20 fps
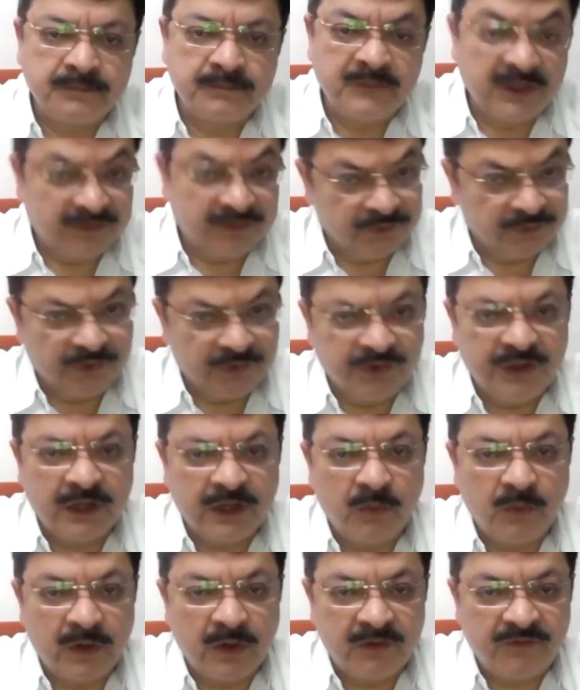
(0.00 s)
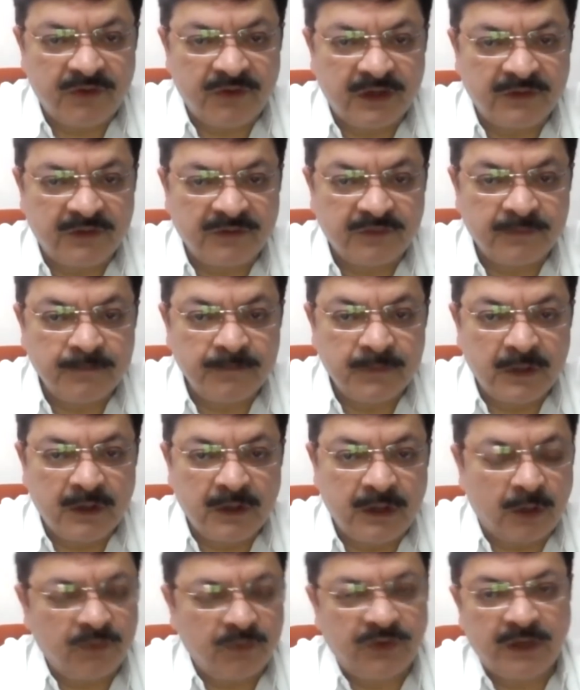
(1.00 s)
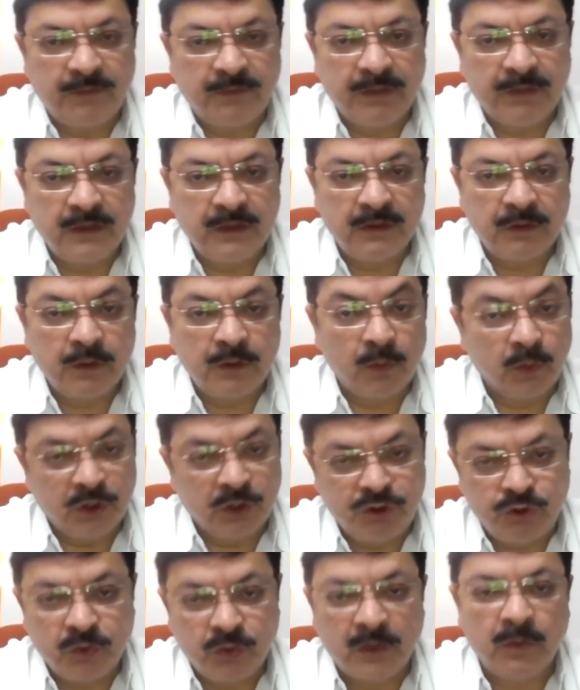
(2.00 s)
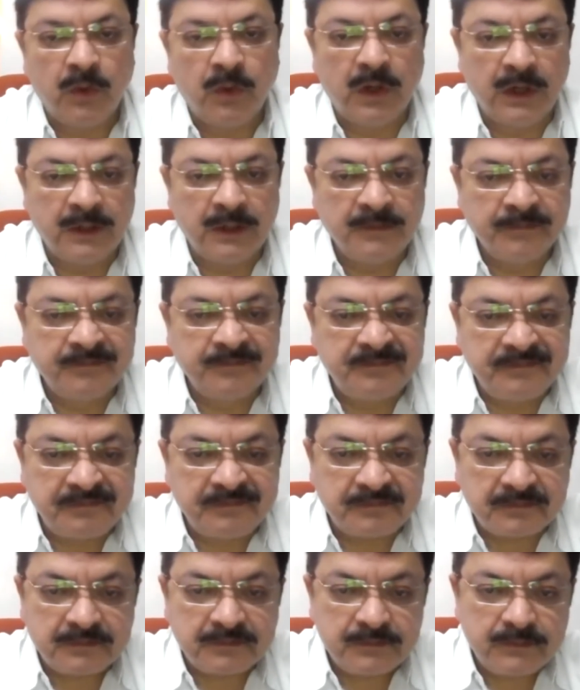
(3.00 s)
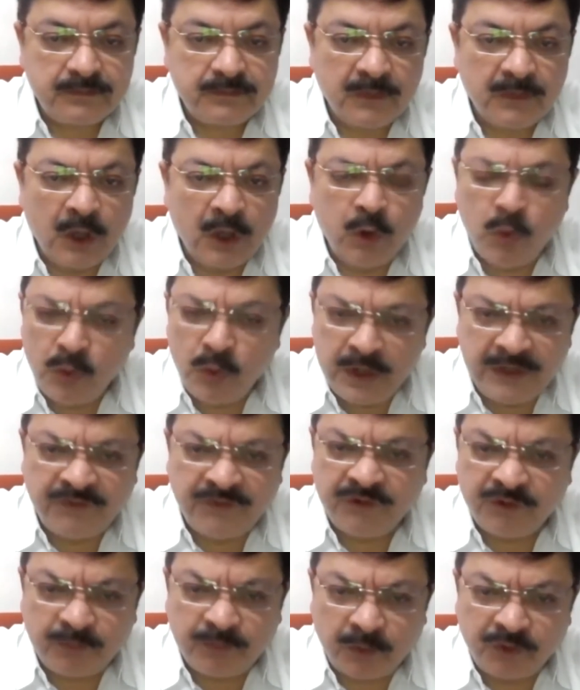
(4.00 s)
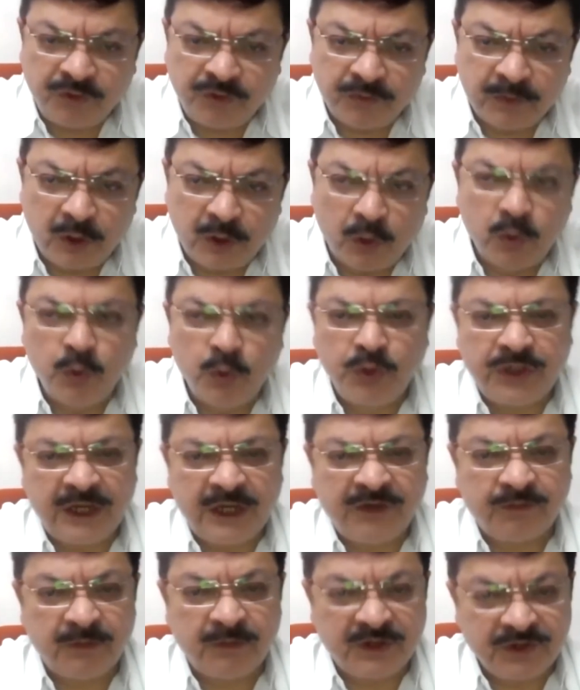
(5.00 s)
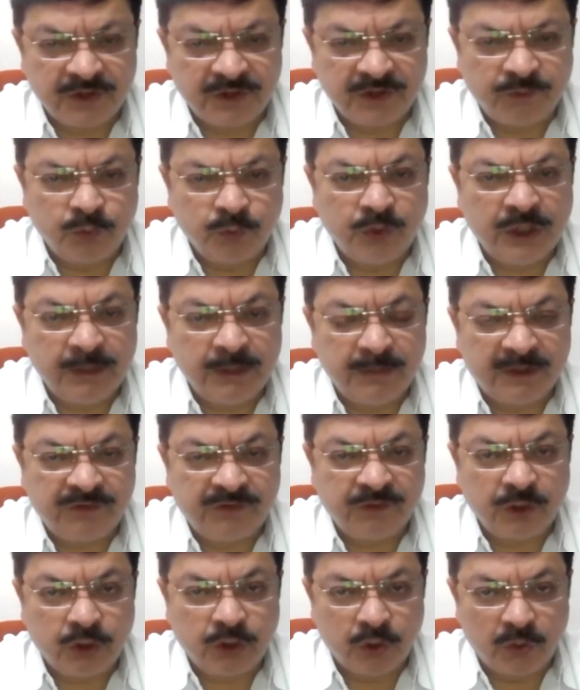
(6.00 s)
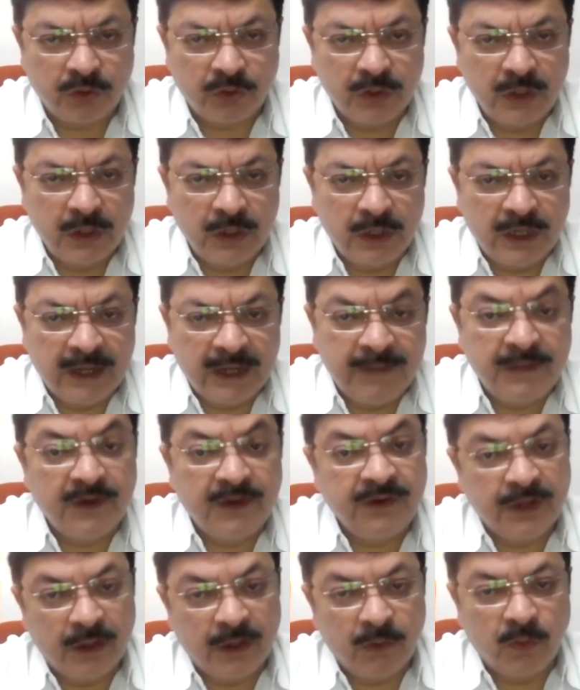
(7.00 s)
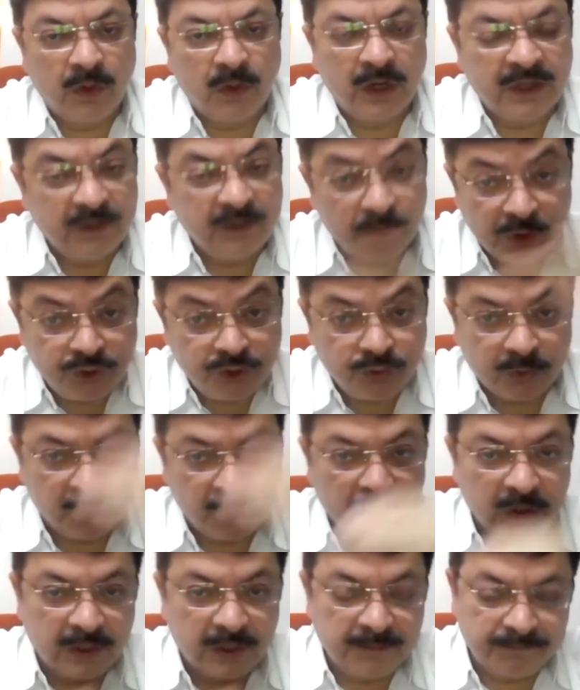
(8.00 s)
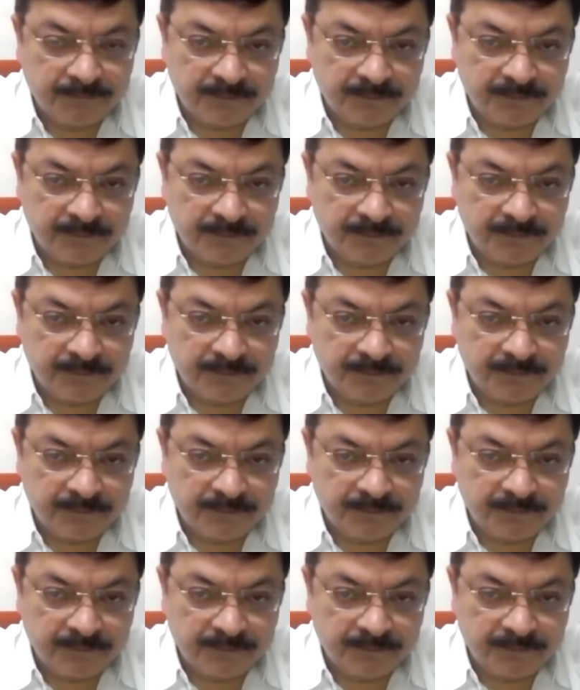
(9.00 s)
This is the real world, friends. Now tell me the virtual world. Who is responsible or who takes measures to keep us secure in the real world, in the virtual world?